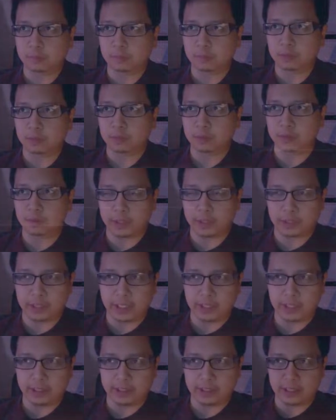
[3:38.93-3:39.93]
greater than
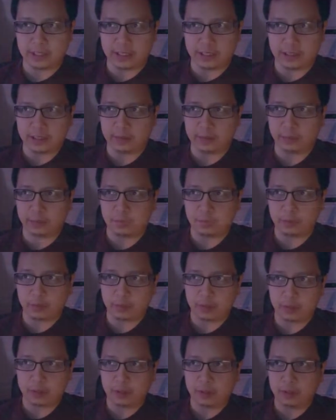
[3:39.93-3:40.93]
less than symbol.
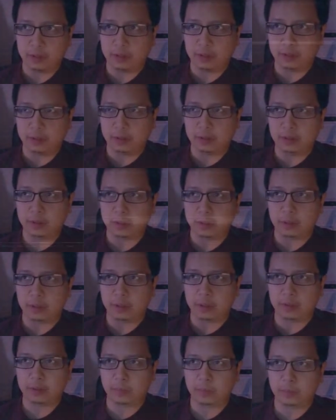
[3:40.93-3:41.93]
You
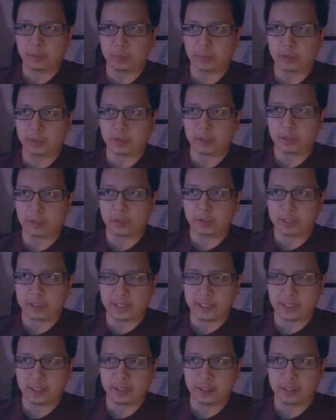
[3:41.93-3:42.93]
want to withdraw,
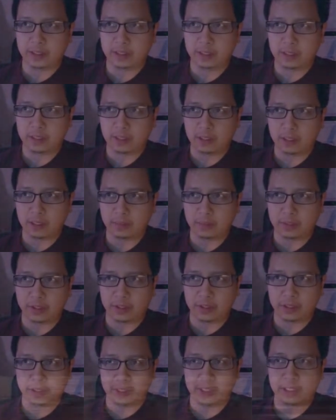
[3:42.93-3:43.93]
send
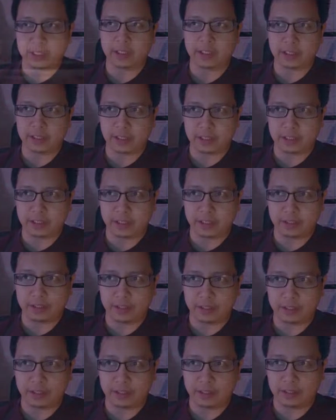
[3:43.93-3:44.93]

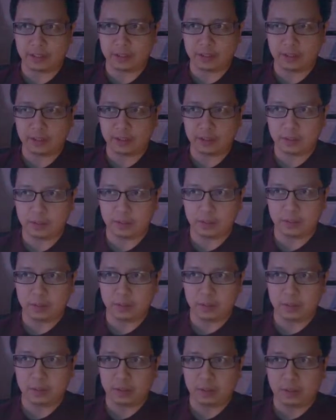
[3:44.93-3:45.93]
HNT.
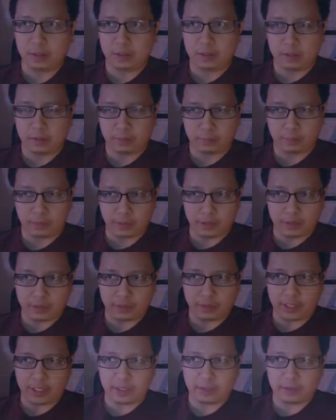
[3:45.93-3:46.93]
Put in your
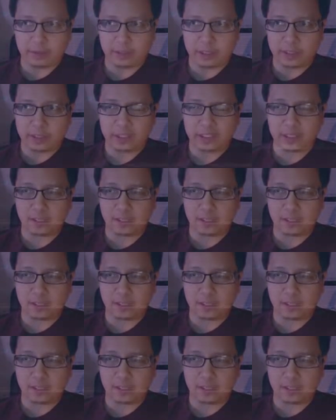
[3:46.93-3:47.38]
address,